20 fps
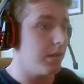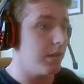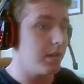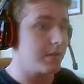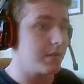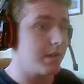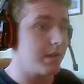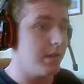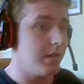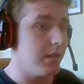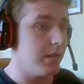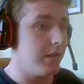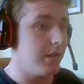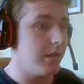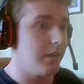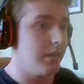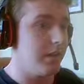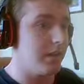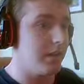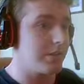Let's,
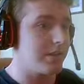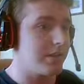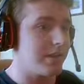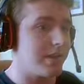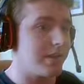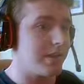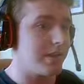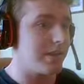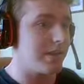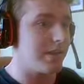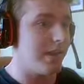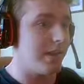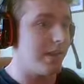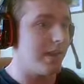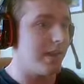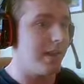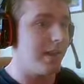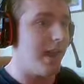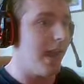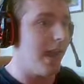this just looks
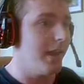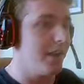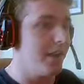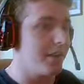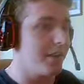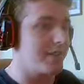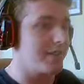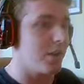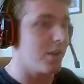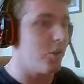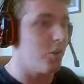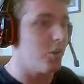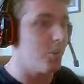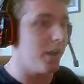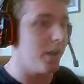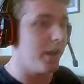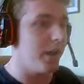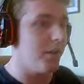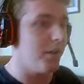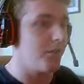like an endless
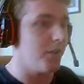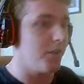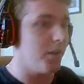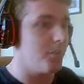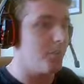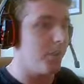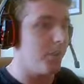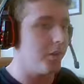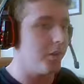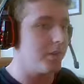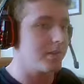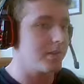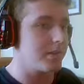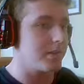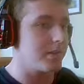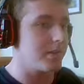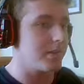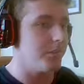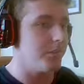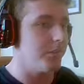hallway of dead bodies
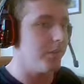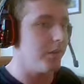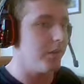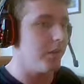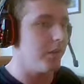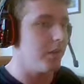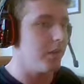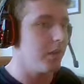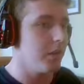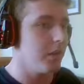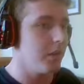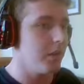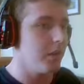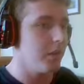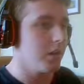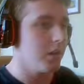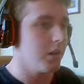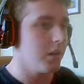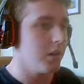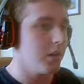or something.
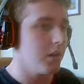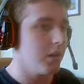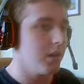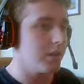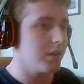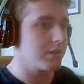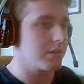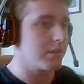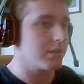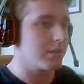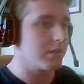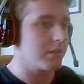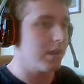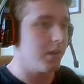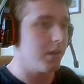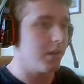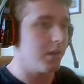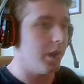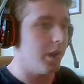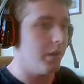Let's just
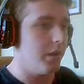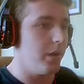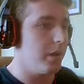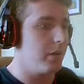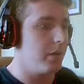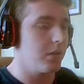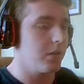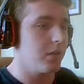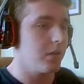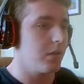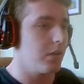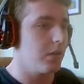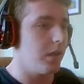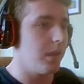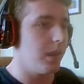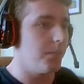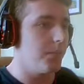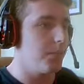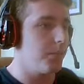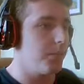keep going.
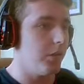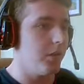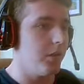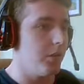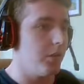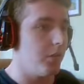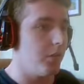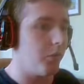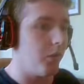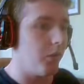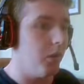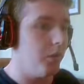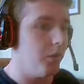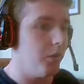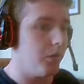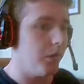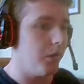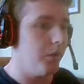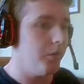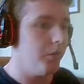I don't know what. Oh,
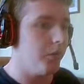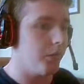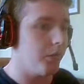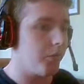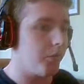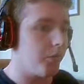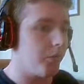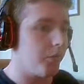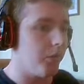another.